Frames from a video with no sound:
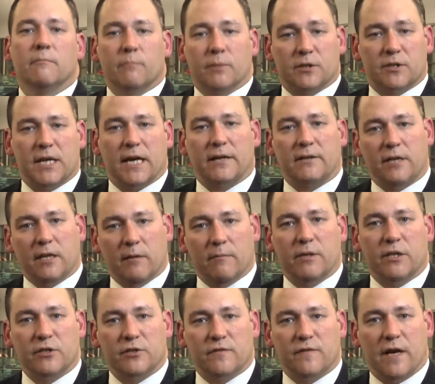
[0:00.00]
protect him
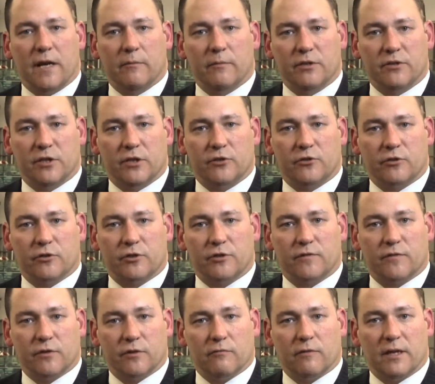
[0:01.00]
and his family's interests
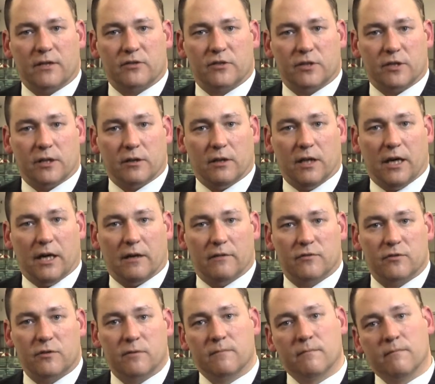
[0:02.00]
for the rest of their
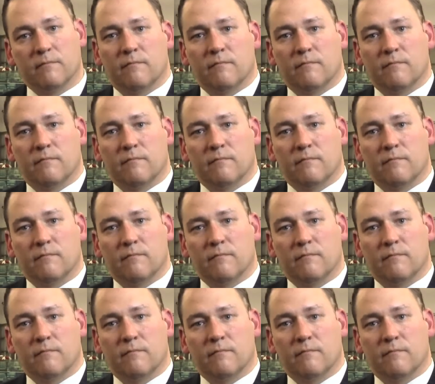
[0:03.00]
lives.